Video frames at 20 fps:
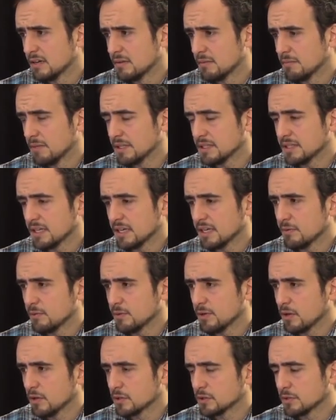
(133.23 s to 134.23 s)
basically
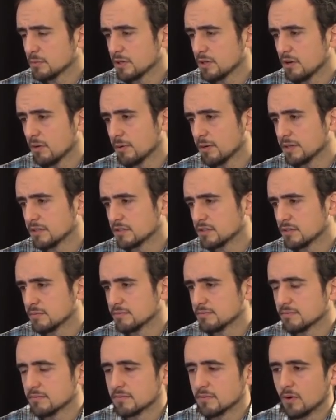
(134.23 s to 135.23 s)
we'll also be covering
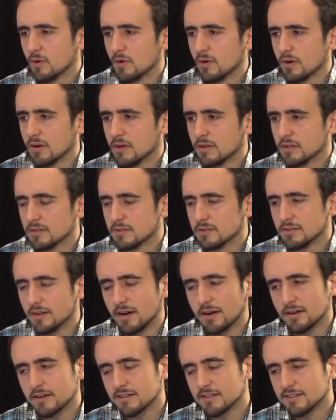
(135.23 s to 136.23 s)
some more
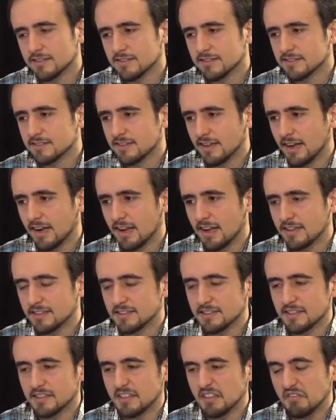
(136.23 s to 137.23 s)
dark
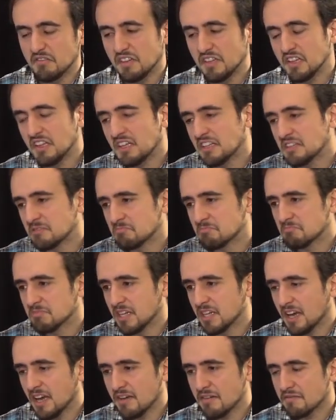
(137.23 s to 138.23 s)
sidelines that I feel that
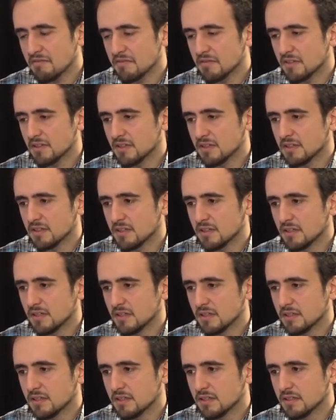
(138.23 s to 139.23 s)
they
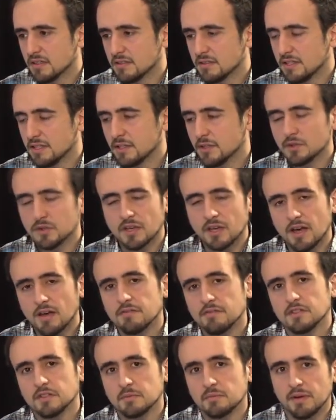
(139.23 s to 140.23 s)
could have
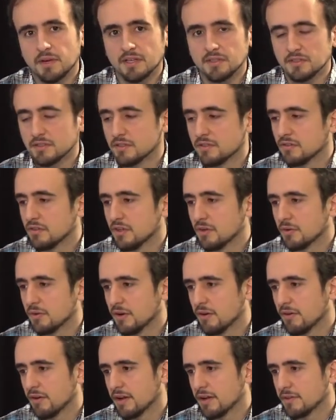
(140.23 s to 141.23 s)
the space in this
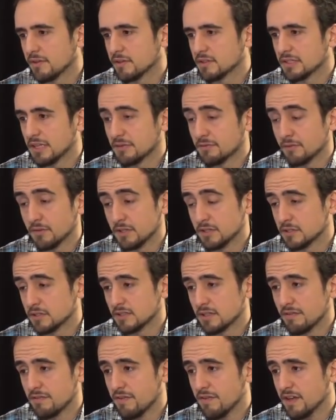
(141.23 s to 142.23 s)
theory, right? There's like, for
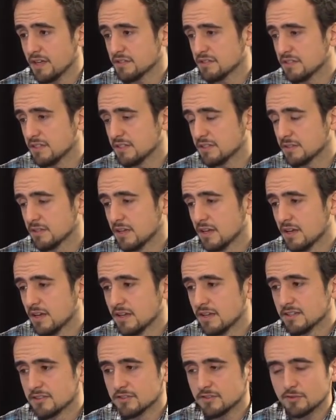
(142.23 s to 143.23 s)
instance, I faced this
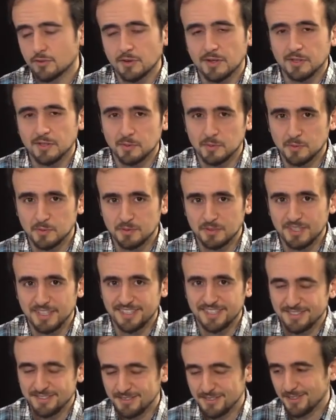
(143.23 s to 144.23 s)
strange
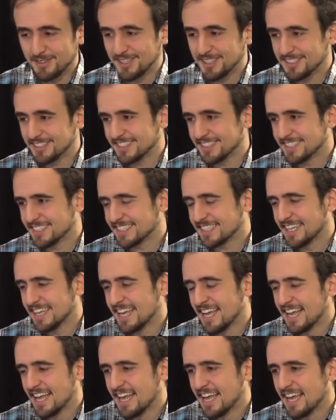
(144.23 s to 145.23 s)
move, for instance,
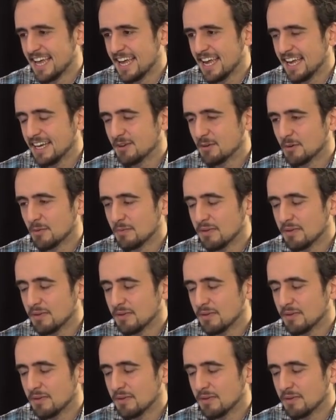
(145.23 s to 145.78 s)
in an